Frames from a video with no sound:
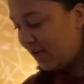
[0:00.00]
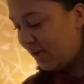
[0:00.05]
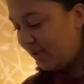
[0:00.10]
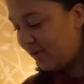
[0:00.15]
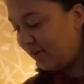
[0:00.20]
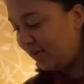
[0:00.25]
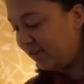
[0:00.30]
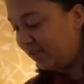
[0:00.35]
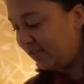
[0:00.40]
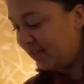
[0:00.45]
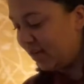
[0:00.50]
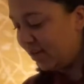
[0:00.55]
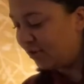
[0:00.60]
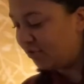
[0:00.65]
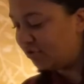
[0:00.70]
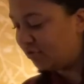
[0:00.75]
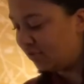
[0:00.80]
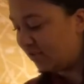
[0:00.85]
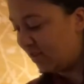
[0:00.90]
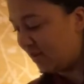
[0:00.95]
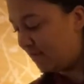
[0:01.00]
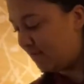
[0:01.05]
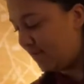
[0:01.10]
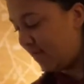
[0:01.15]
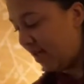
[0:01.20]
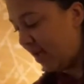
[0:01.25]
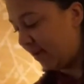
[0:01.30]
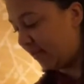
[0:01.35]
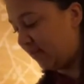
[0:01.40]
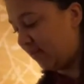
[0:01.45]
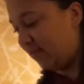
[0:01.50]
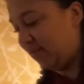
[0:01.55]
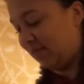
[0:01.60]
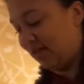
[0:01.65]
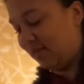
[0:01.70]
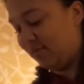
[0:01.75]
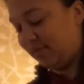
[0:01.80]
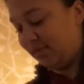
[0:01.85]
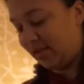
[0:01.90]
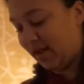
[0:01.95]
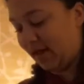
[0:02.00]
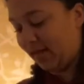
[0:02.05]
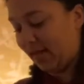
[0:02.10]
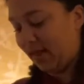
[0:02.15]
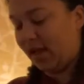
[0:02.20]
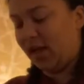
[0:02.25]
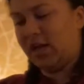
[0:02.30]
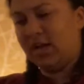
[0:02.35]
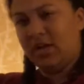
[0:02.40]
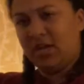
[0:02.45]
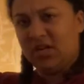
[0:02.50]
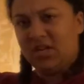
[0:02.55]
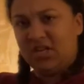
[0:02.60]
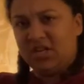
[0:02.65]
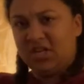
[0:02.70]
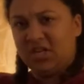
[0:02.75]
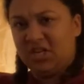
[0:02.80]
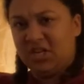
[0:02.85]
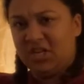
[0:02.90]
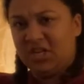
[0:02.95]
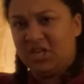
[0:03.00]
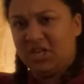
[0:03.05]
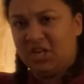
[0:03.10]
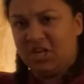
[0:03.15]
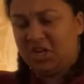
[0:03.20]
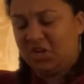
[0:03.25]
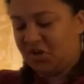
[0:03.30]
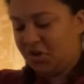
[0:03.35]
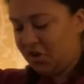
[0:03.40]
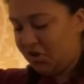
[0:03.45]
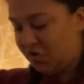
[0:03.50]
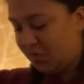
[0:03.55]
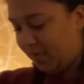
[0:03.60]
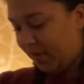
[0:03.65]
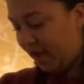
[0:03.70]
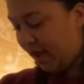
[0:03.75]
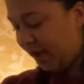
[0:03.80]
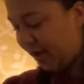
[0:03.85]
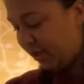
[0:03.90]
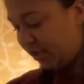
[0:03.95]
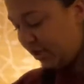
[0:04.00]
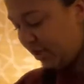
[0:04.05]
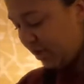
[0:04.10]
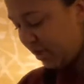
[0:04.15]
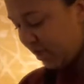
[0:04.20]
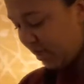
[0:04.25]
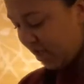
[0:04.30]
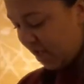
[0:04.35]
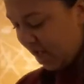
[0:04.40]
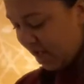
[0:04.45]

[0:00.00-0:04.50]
There is an interesting mix. So some's got like crinkle packaging